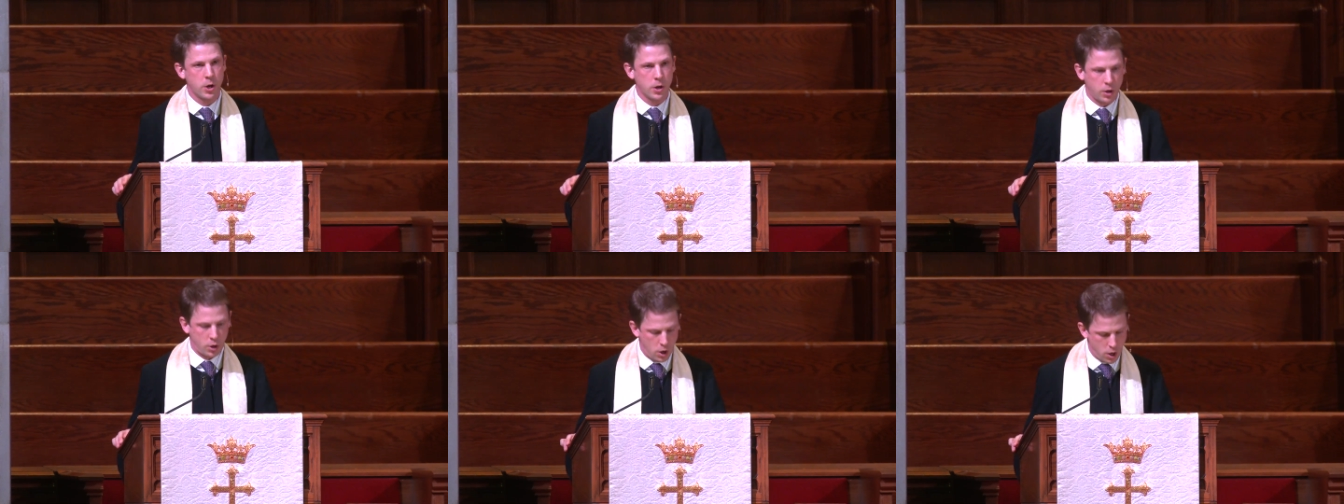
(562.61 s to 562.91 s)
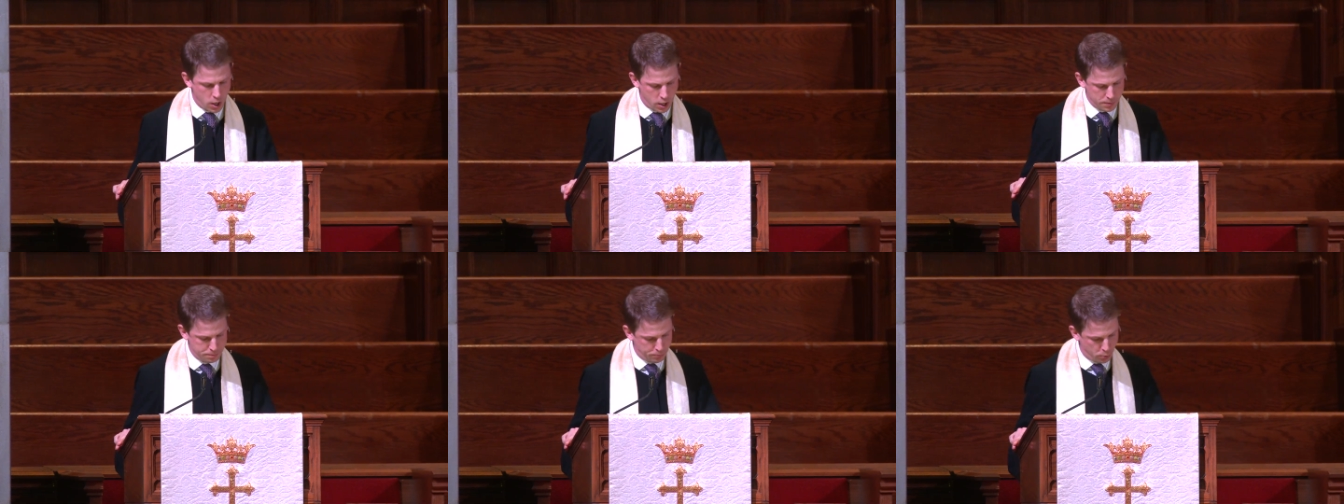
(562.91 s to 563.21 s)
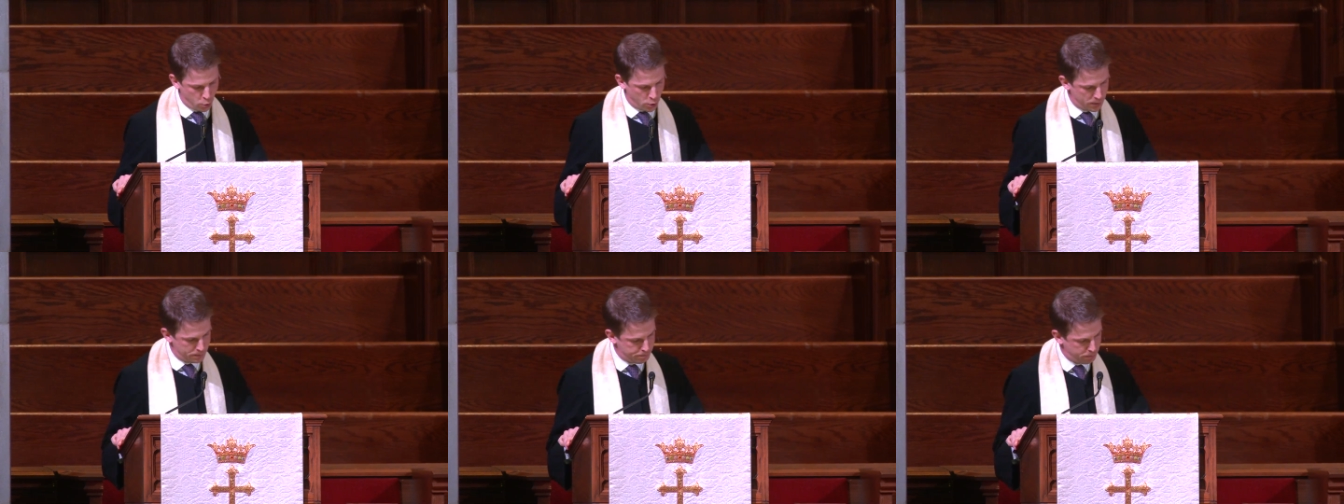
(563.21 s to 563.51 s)

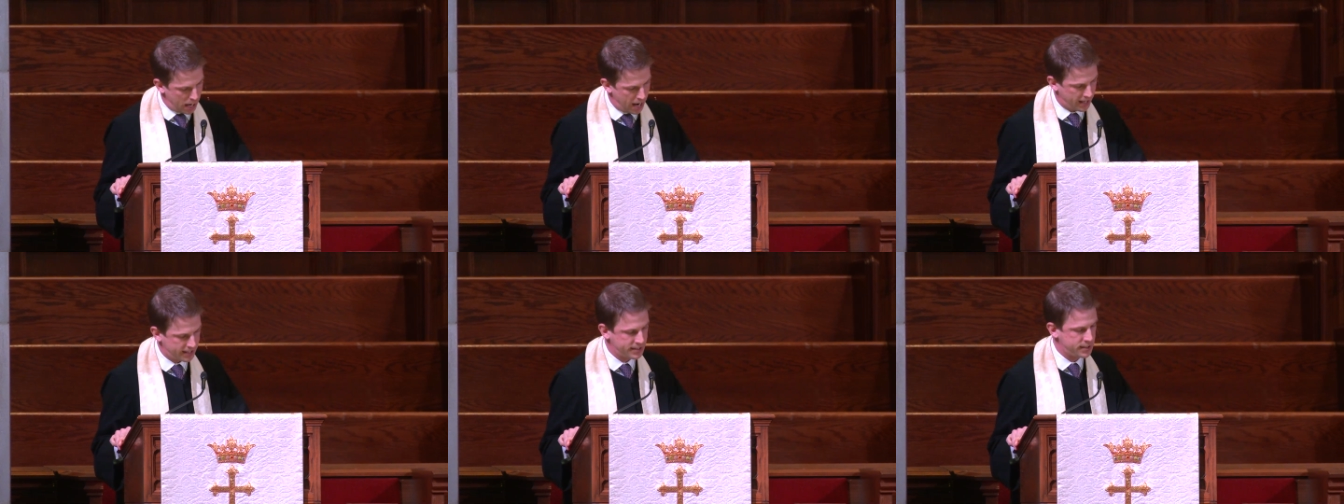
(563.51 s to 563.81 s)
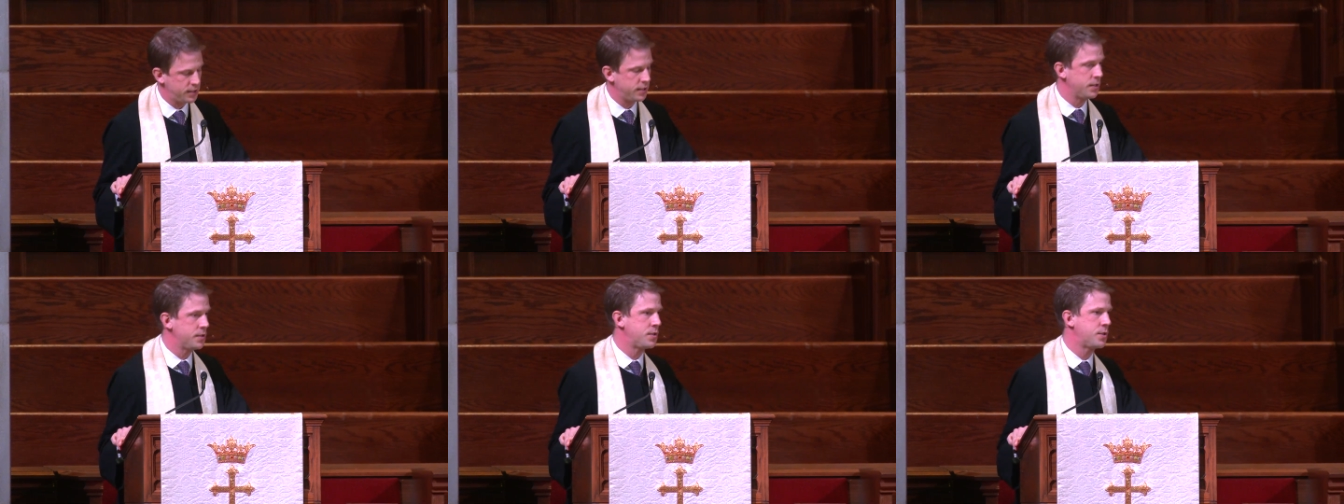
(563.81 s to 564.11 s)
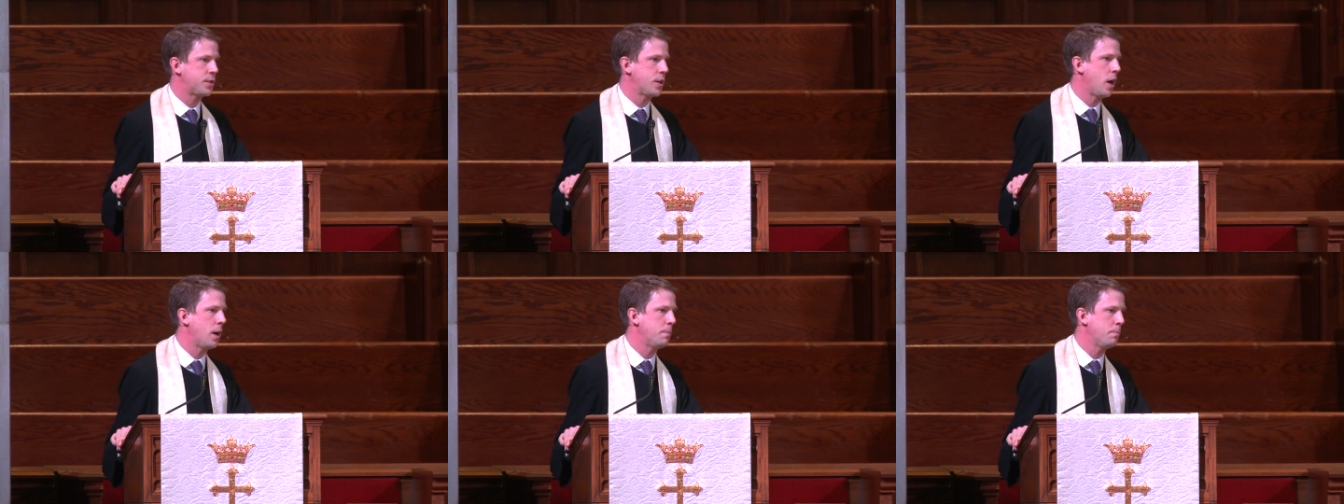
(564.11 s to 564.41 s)
cardboard boxes,
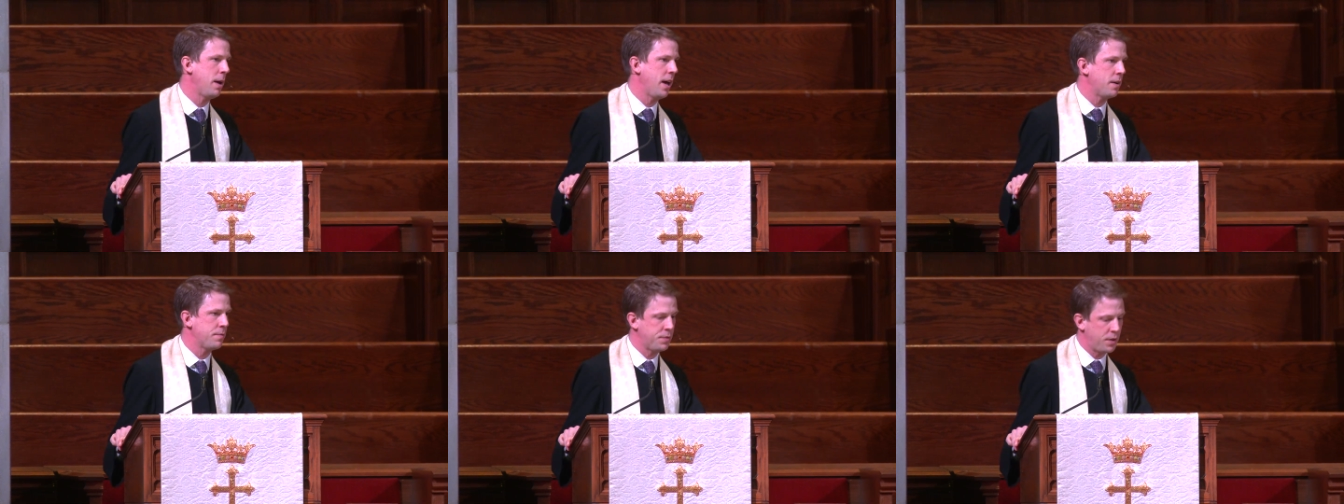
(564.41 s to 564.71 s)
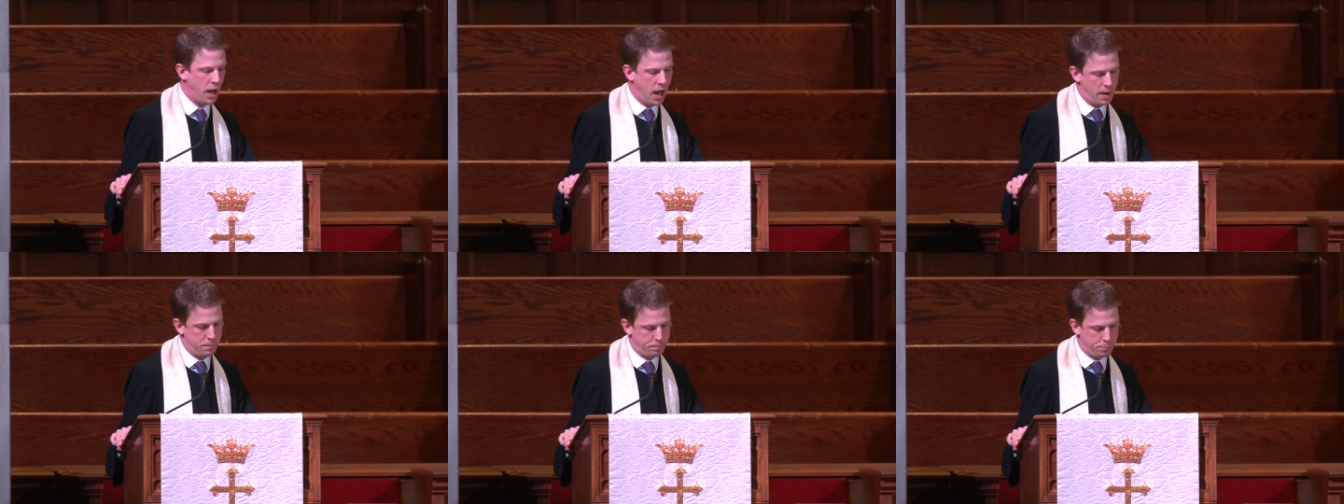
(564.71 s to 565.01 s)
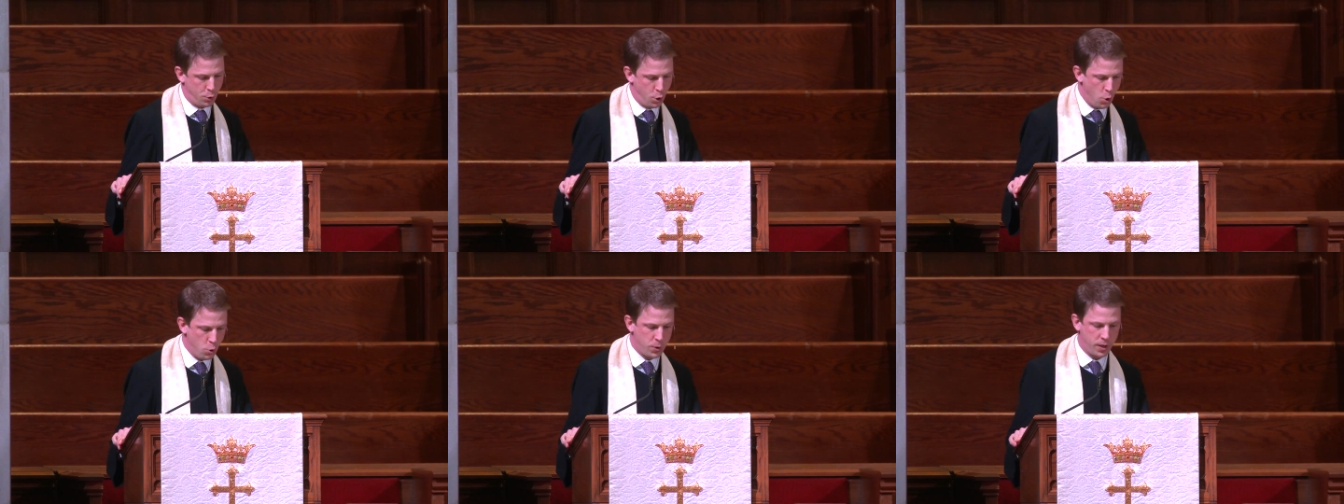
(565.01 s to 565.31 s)
some have got
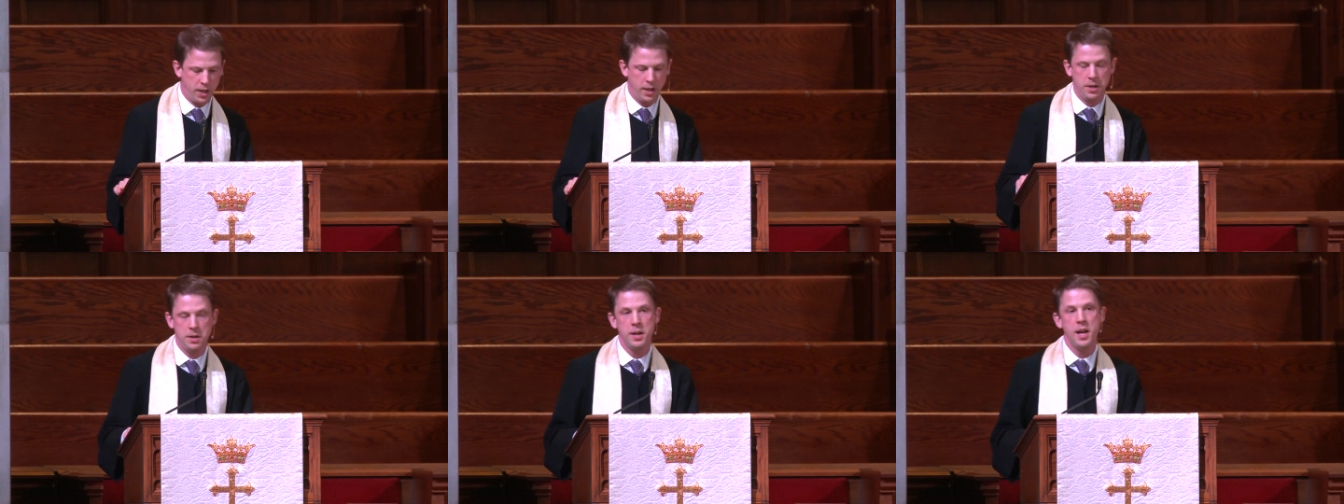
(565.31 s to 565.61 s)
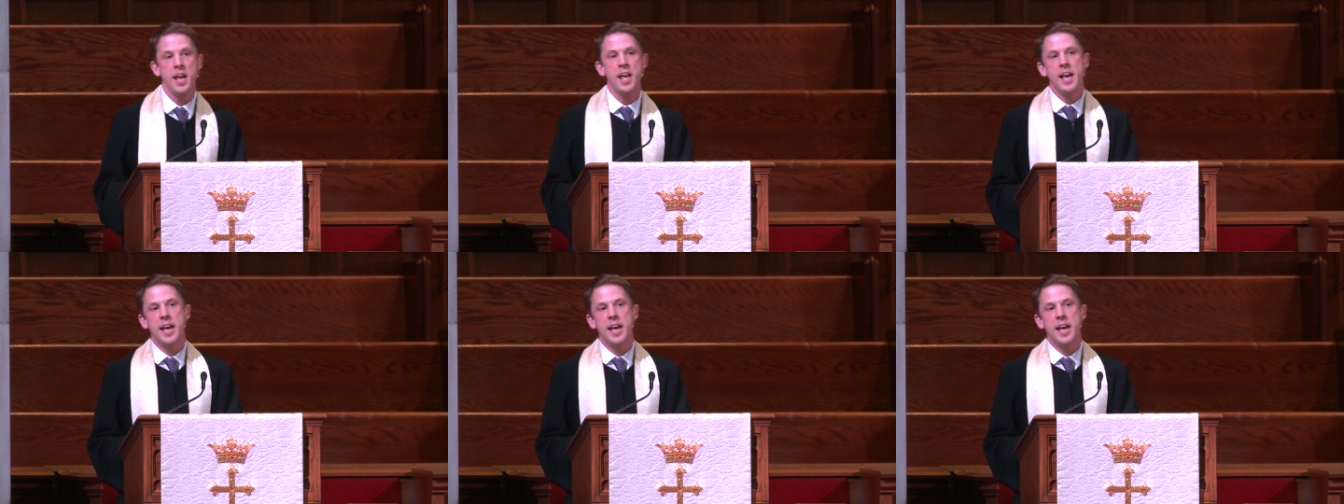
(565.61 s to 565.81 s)
broken,